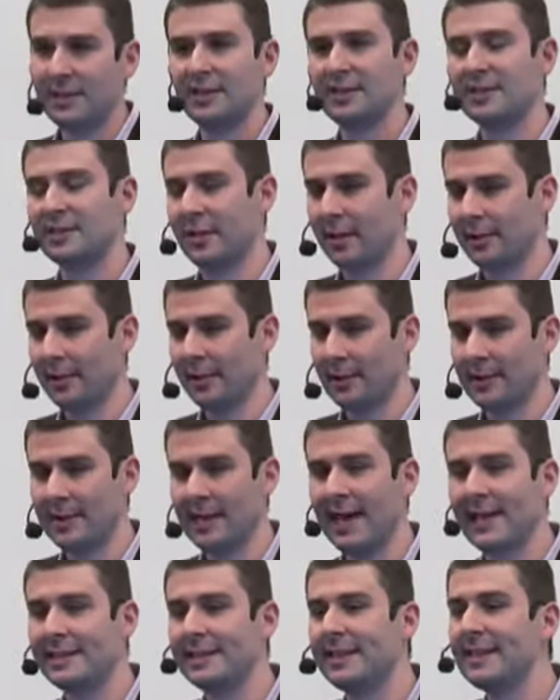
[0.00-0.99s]
Started in
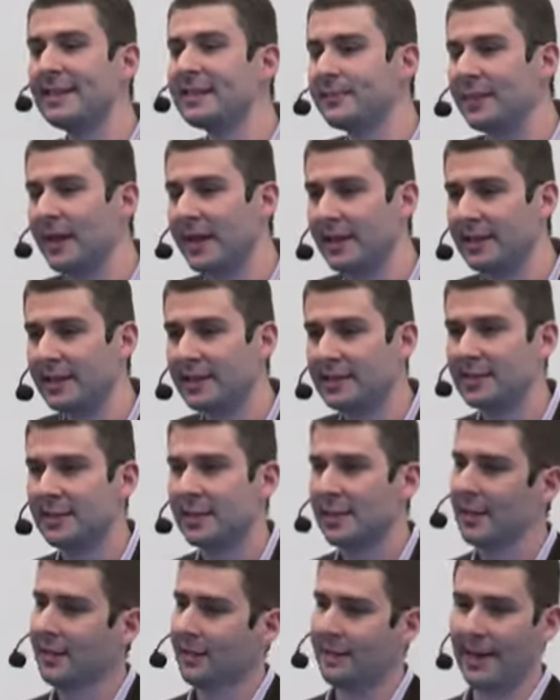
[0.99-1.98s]
the IT space,
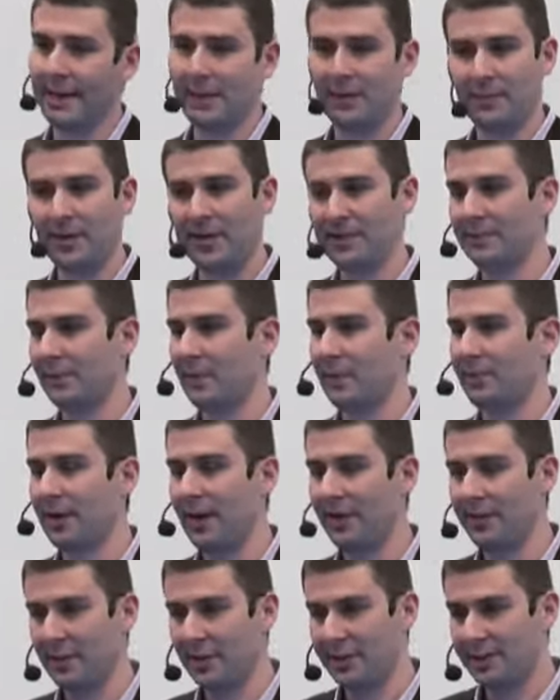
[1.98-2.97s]
now they're much more
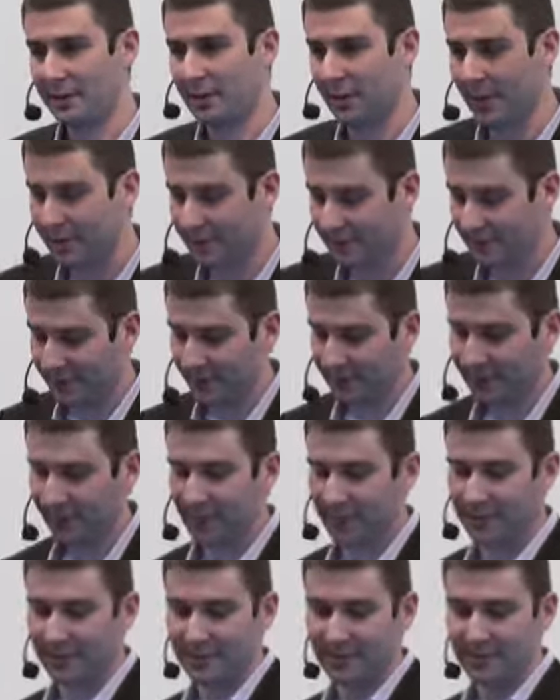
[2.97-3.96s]
prevalent across different
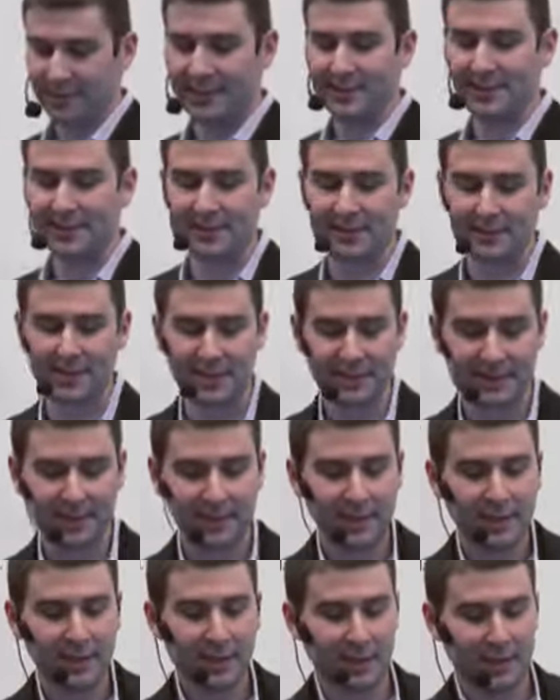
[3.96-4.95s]
verticals and industries.
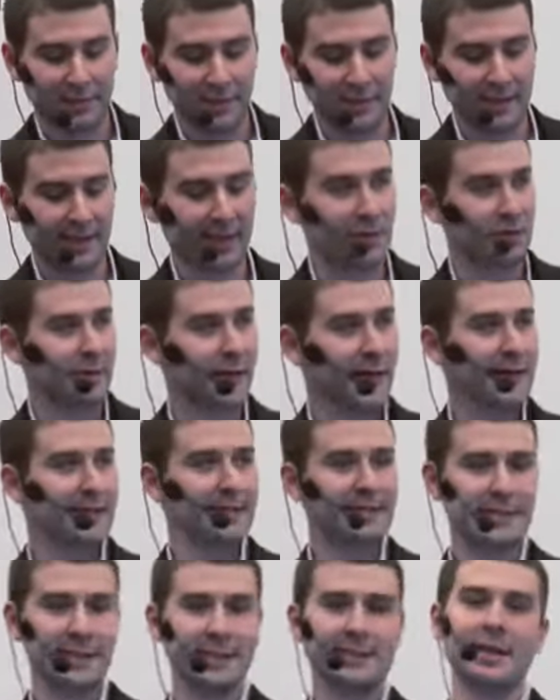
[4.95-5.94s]
They're really a
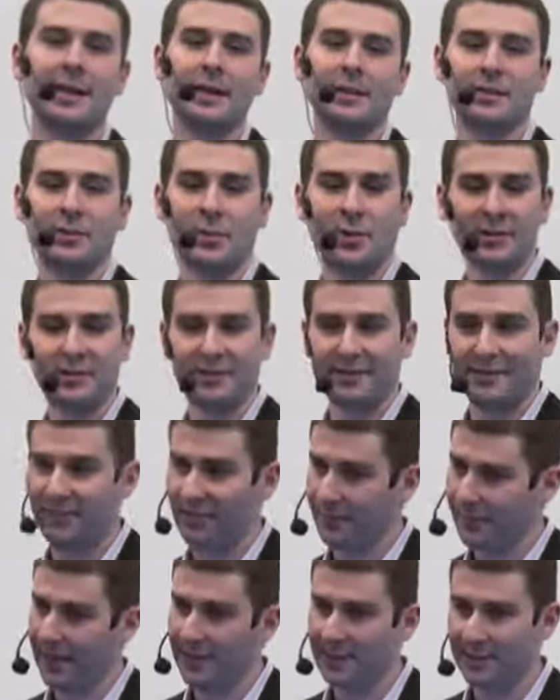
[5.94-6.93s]
great detailed source of
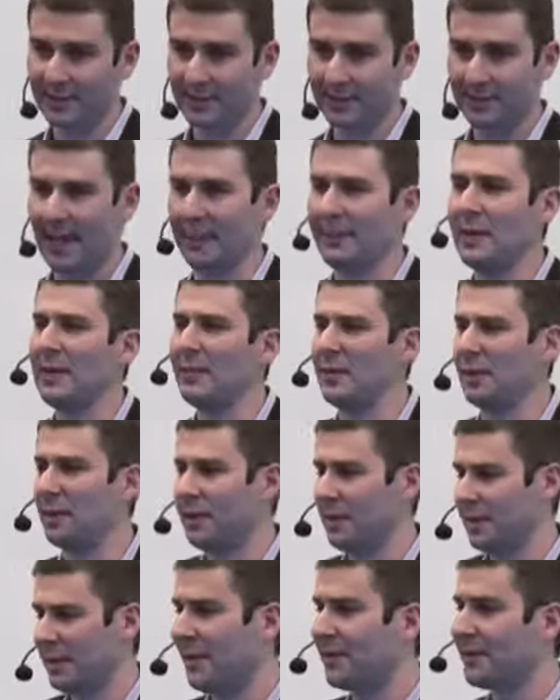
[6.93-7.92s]
information that people
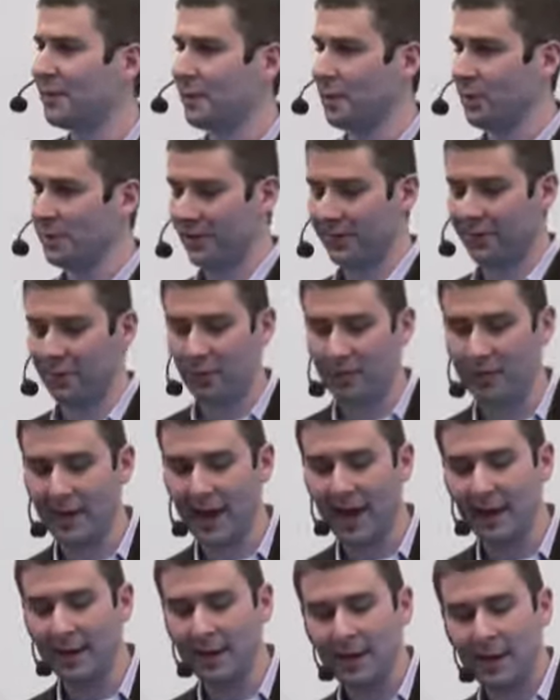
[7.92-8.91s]
are comfortable with the
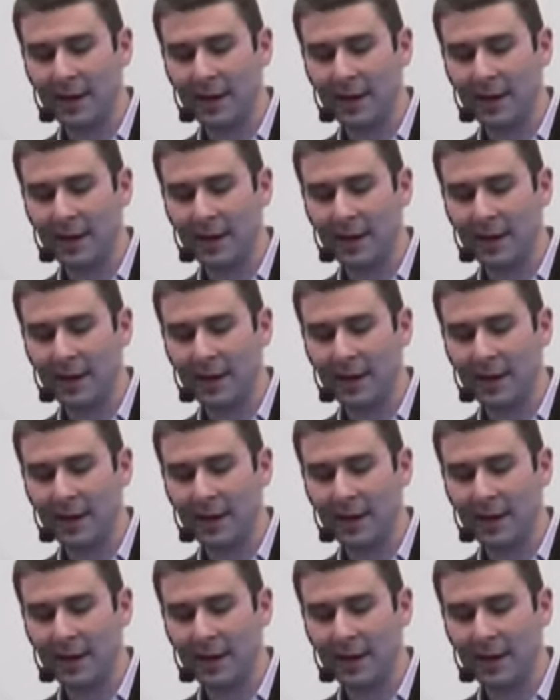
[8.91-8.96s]
format.